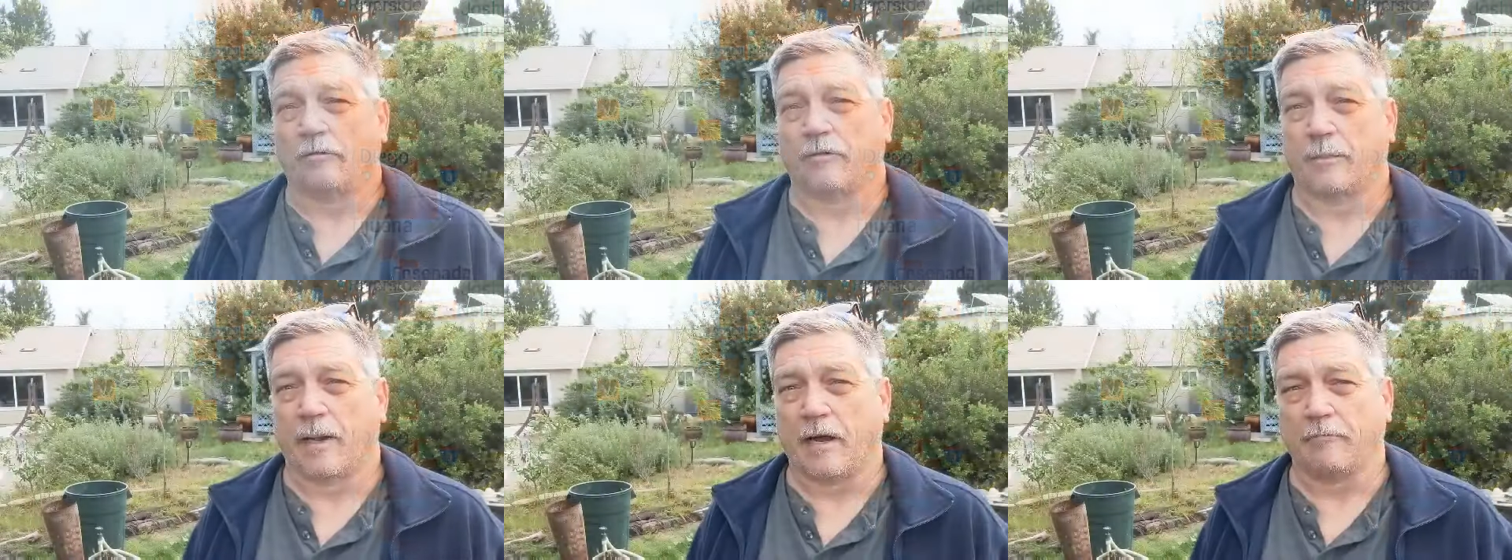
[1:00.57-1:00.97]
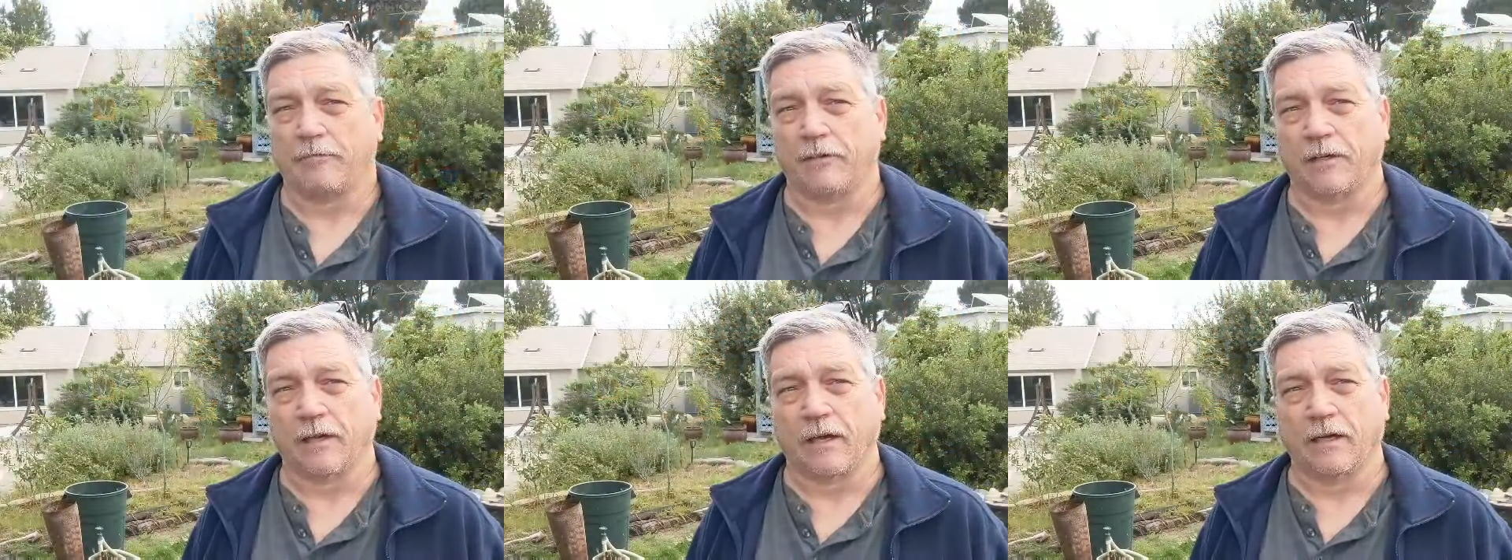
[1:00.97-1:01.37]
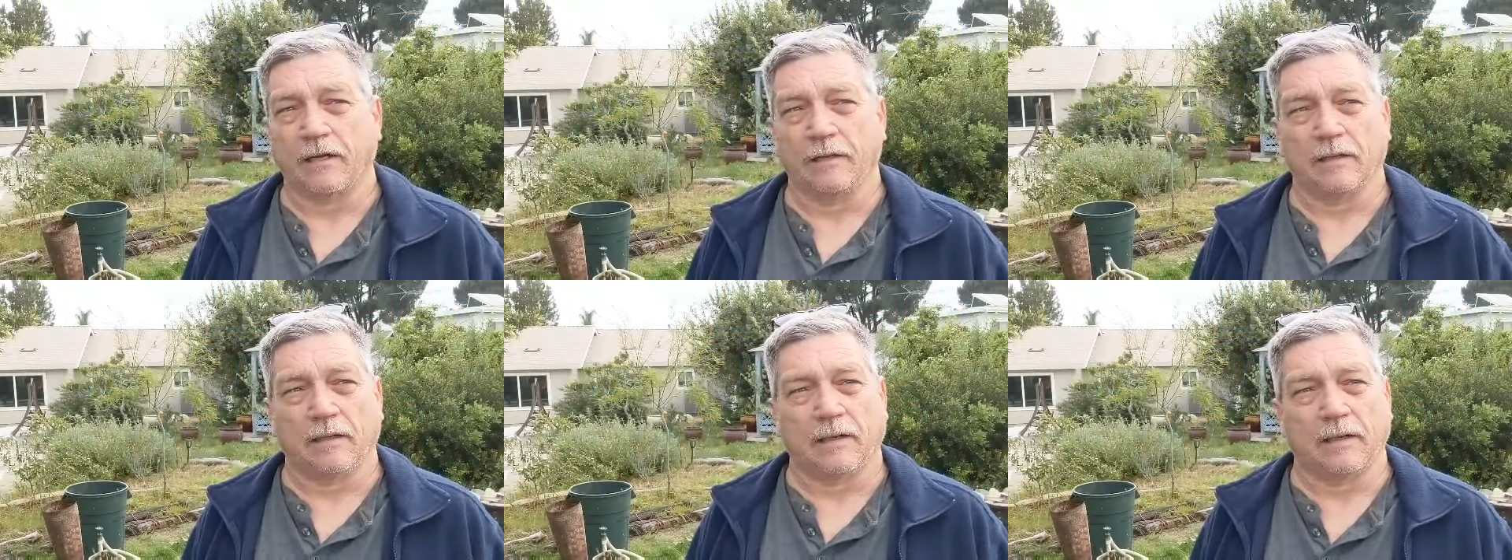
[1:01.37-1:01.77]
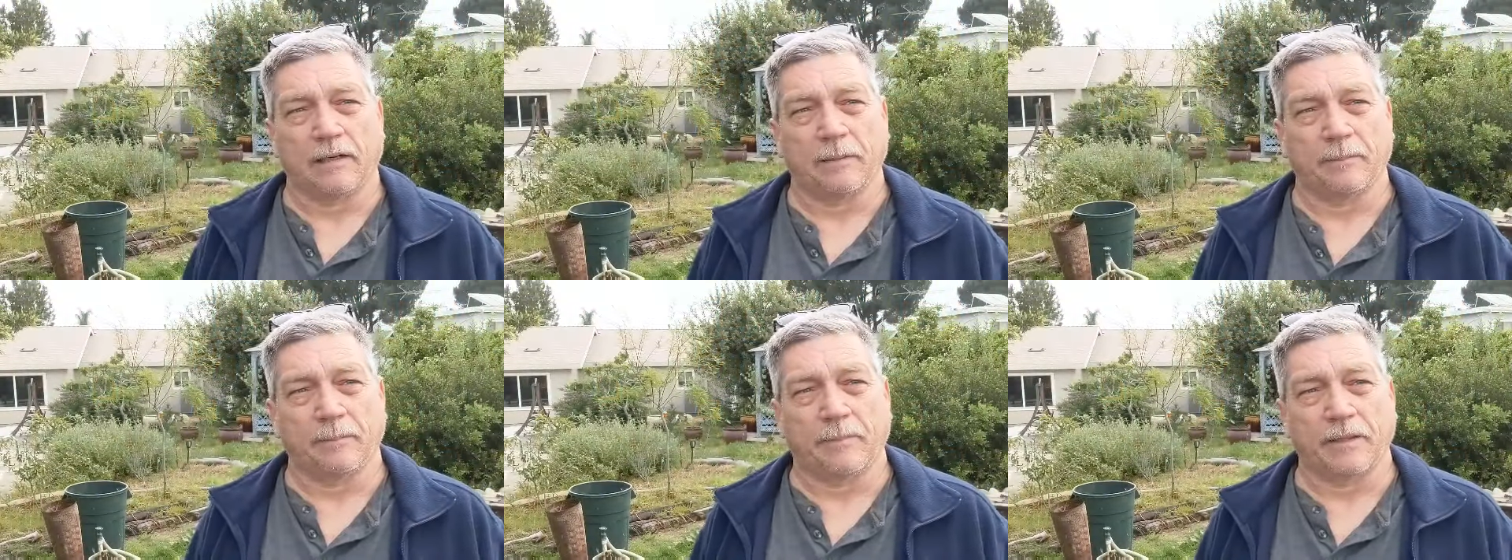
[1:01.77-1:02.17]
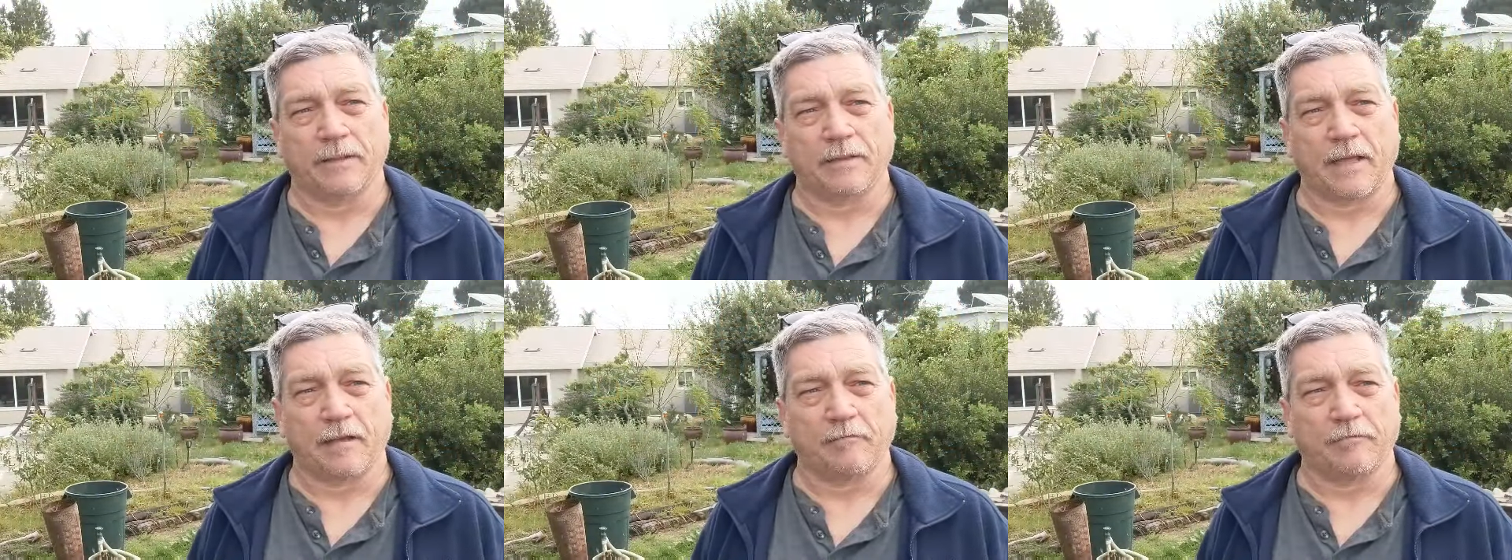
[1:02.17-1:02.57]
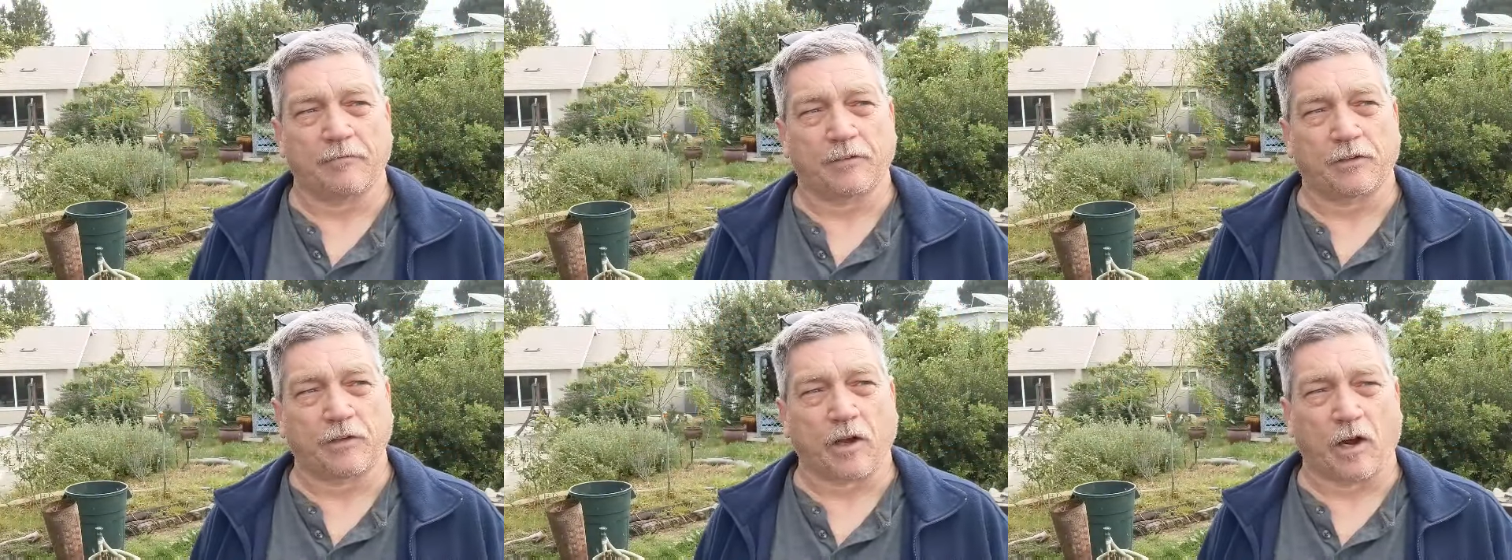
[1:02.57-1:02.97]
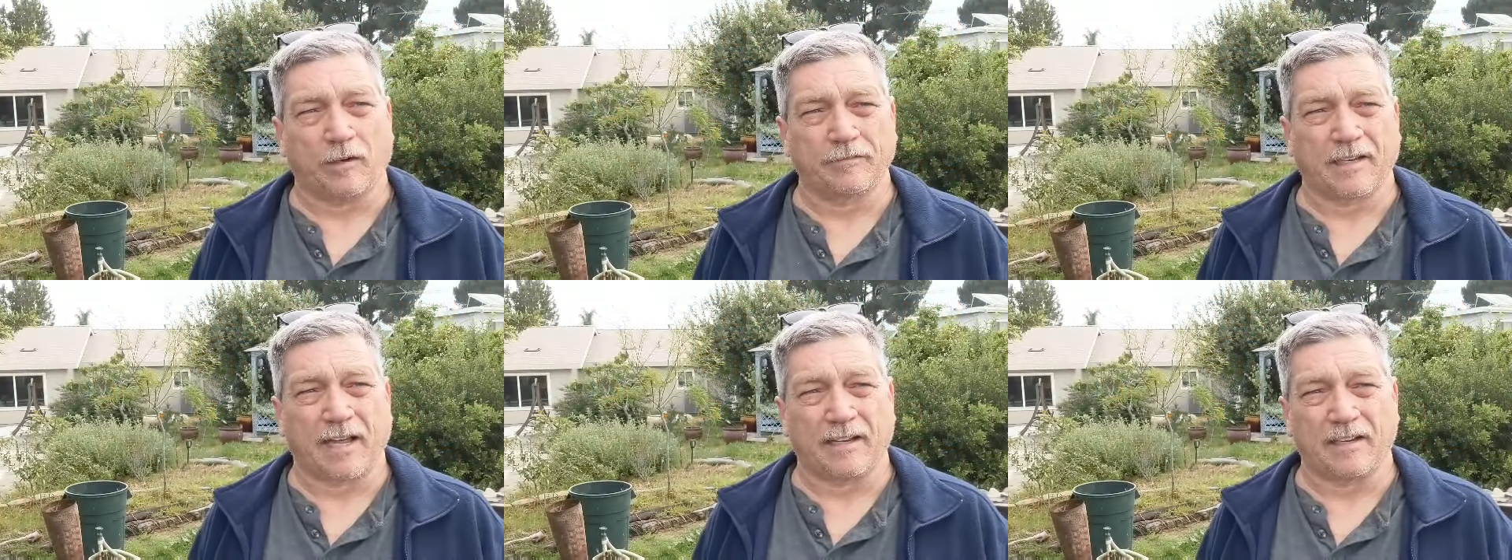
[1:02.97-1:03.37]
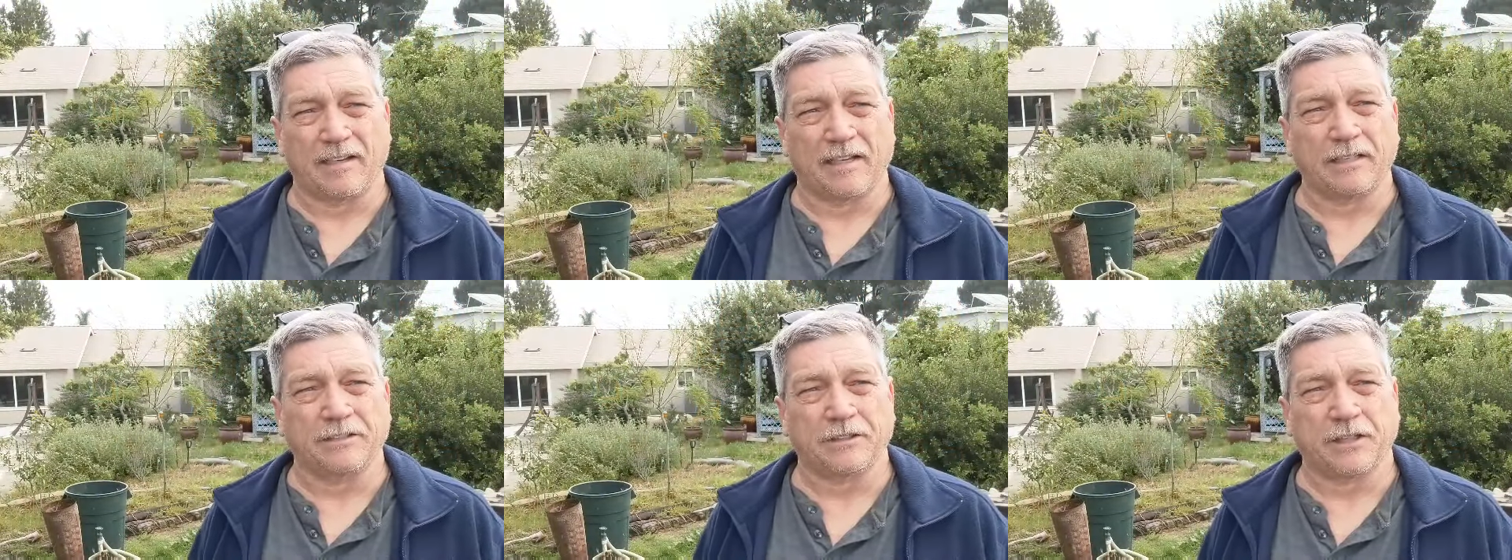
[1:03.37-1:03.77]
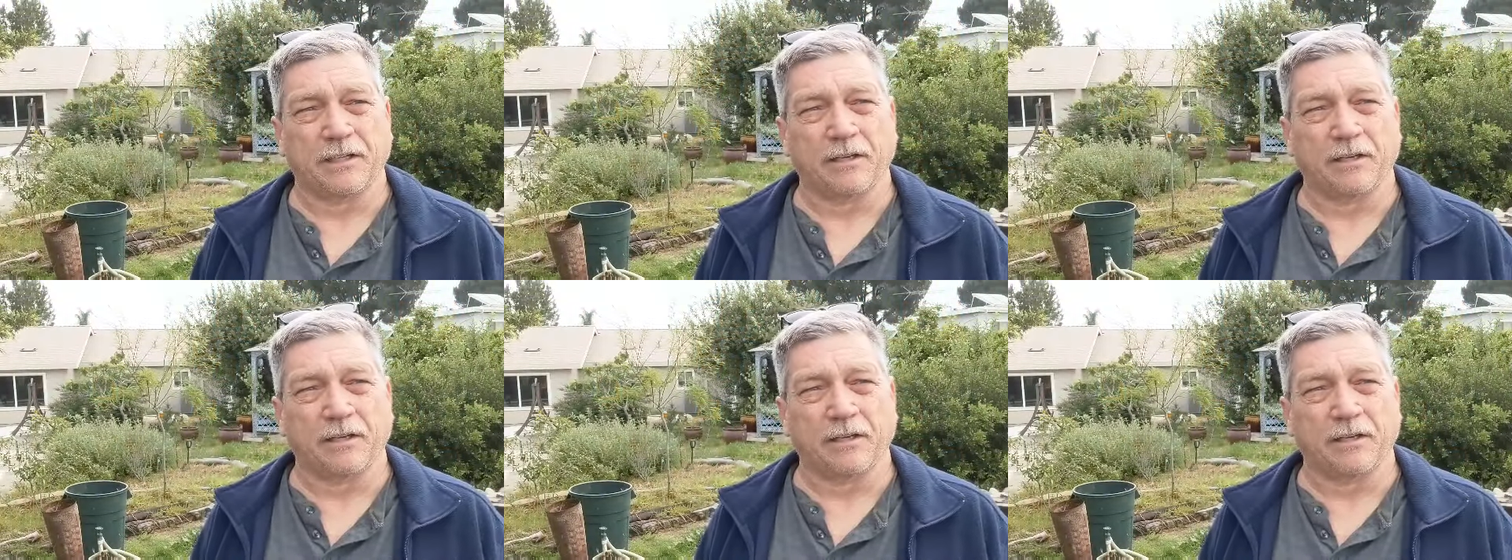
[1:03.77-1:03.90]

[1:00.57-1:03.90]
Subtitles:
way from Africa, but they've carved out a niche